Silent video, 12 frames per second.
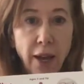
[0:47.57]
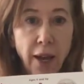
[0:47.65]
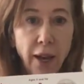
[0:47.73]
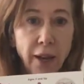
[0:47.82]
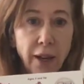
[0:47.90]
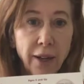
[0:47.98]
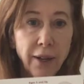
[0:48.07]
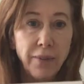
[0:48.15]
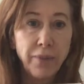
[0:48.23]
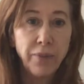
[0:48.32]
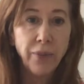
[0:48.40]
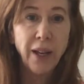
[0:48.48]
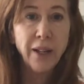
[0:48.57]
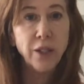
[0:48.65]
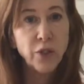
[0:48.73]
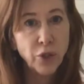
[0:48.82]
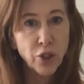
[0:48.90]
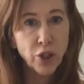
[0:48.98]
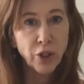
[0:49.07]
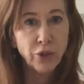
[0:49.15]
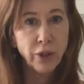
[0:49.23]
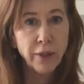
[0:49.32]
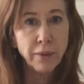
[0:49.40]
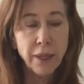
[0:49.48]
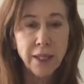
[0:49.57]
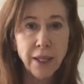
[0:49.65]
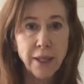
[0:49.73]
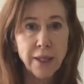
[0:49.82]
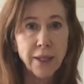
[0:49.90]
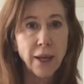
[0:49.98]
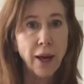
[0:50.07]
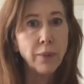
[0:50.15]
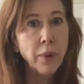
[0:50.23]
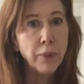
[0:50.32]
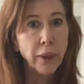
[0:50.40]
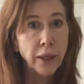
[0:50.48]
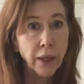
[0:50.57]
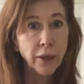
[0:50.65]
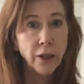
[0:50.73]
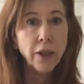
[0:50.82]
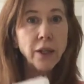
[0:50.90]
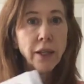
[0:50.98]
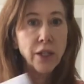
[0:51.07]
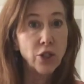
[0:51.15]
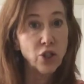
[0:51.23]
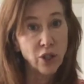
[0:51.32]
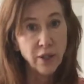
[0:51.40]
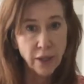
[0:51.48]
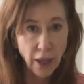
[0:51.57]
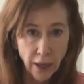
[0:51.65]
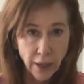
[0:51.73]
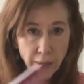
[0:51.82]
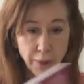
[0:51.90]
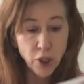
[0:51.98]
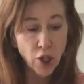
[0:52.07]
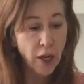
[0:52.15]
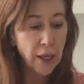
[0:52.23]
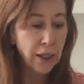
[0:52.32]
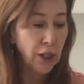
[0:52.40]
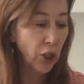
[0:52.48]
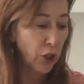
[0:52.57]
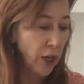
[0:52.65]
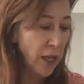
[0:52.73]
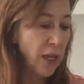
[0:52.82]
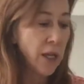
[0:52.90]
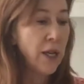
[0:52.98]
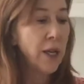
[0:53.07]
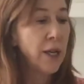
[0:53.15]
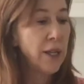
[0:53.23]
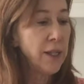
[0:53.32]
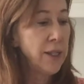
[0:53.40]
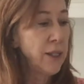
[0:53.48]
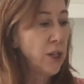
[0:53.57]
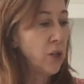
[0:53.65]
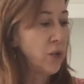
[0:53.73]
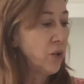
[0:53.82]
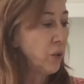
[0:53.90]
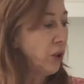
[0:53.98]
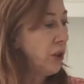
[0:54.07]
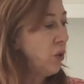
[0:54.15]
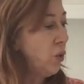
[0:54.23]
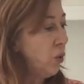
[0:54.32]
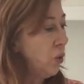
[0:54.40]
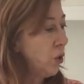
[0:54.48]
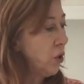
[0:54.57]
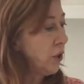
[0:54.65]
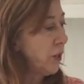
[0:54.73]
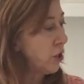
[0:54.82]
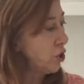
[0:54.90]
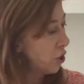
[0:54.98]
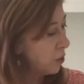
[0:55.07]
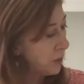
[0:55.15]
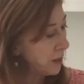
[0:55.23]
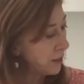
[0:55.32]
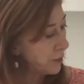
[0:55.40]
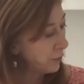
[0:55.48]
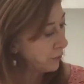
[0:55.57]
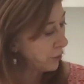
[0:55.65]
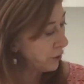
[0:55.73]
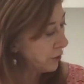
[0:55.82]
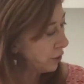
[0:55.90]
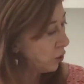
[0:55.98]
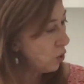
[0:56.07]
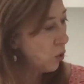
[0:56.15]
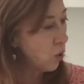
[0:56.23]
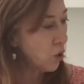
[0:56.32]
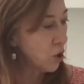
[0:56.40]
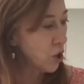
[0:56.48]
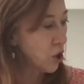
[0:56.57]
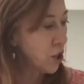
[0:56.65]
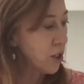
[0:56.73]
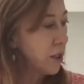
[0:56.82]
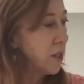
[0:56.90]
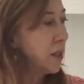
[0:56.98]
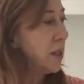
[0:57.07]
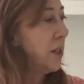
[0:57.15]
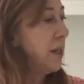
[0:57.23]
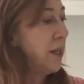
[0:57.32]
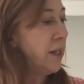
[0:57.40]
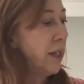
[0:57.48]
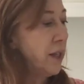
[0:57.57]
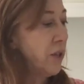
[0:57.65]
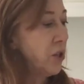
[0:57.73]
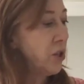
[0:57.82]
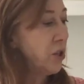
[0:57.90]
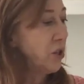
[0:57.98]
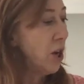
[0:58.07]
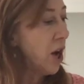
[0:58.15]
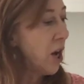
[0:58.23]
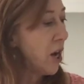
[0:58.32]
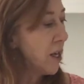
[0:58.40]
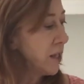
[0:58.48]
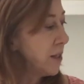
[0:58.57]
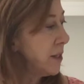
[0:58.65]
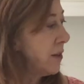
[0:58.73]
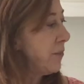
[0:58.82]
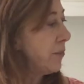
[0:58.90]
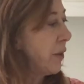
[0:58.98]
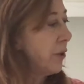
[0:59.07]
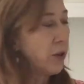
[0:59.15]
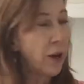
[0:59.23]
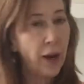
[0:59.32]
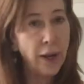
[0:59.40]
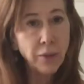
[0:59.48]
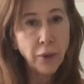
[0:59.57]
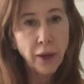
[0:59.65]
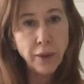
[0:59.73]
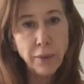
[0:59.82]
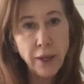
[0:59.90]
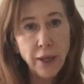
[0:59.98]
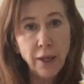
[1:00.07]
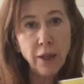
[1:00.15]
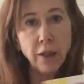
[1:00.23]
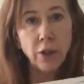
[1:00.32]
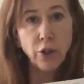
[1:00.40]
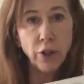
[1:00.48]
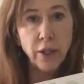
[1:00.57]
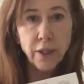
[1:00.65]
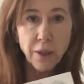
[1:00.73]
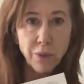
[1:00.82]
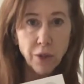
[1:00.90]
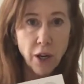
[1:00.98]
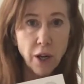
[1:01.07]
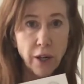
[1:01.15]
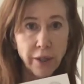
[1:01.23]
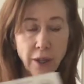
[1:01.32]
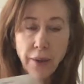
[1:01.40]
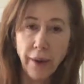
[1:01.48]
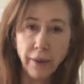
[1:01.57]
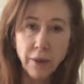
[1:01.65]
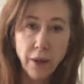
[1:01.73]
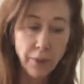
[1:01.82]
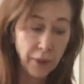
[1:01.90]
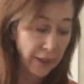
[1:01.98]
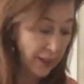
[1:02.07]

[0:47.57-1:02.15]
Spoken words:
And it's for children, but since I'm a beginner, it's just like I'm a child learning. So it's really cool. They show me the different chords, then there's songs. So I am going to be learning some songs in the next couple of